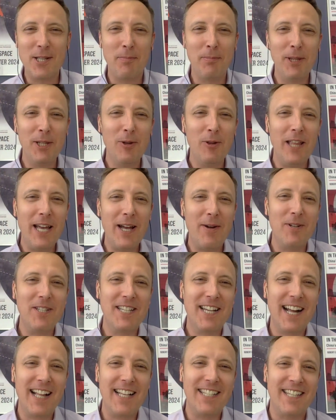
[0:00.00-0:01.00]
The blue
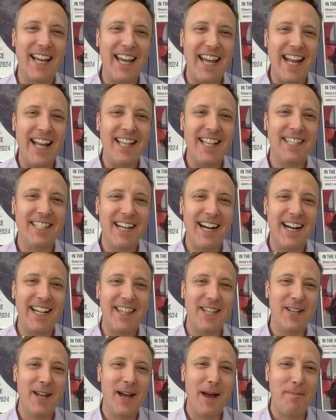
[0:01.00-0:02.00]
liquid's got to stay
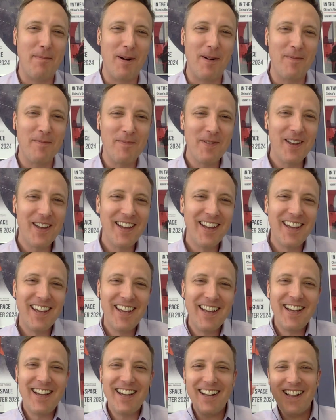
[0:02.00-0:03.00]
inside the diaper,
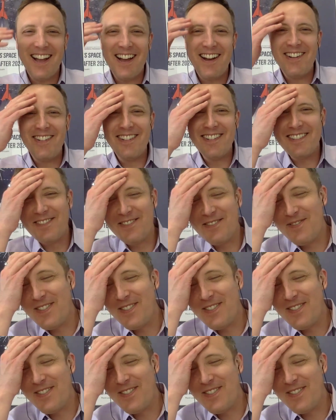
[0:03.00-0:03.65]
you know?